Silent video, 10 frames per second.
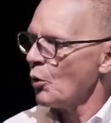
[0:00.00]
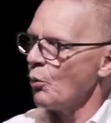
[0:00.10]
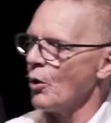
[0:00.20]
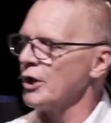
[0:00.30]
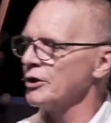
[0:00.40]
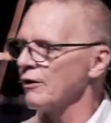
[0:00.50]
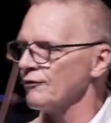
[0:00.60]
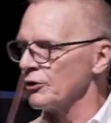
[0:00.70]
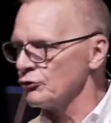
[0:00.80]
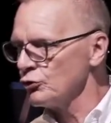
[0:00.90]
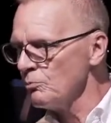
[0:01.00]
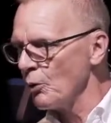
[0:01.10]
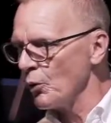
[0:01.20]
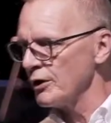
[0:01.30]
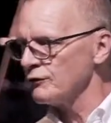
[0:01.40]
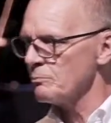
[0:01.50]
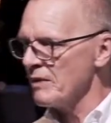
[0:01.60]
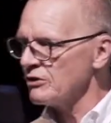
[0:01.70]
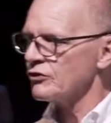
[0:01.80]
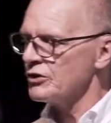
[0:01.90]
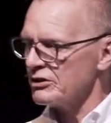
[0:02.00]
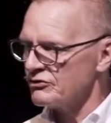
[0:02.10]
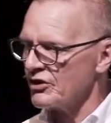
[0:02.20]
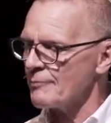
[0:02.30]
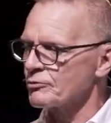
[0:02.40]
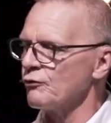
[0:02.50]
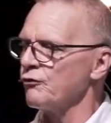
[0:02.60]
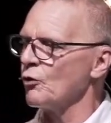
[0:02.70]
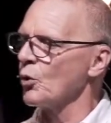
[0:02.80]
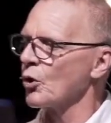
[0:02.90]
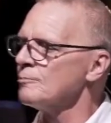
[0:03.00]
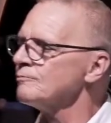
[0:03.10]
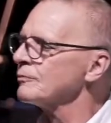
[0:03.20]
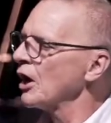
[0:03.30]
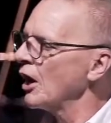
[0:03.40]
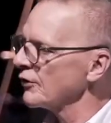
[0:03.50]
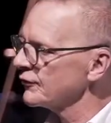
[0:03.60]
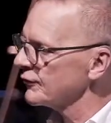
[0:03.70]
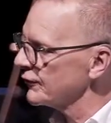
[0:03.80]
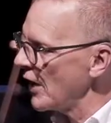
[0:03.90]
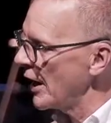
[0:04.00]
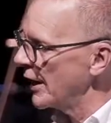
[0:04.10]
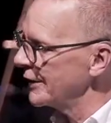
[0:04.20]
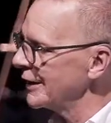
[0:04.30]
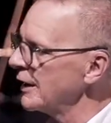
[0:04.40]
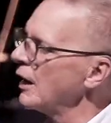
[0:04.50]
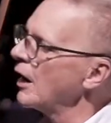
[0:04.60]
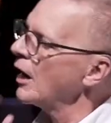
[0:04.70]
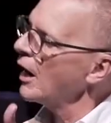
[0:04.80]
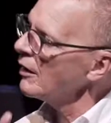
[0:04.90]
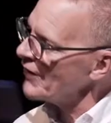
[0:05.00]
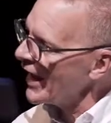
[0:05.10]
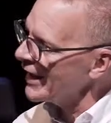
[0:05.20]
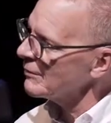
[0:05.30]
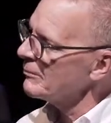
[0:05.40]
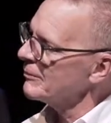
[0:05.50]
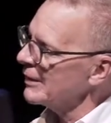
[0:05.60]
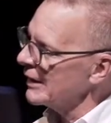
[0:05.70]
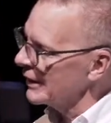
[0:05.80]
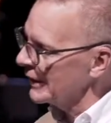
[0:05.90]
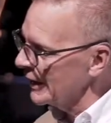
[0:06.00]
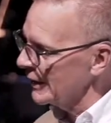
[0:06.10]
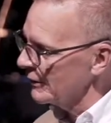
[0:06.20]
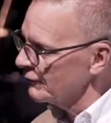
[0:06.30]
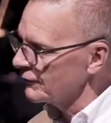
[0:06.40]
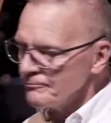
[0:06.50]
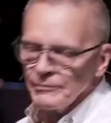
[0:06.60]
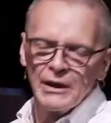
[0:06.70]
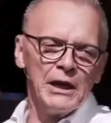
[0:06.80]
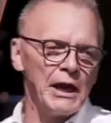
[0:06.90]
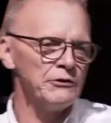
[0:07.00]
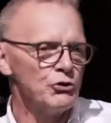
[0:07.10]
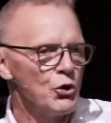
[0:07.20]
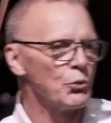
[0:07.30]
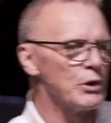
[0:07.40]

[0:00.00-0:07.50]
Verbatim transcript: one of the two boys mentioned in chapter 4, a son of Adam and Eve. And you'll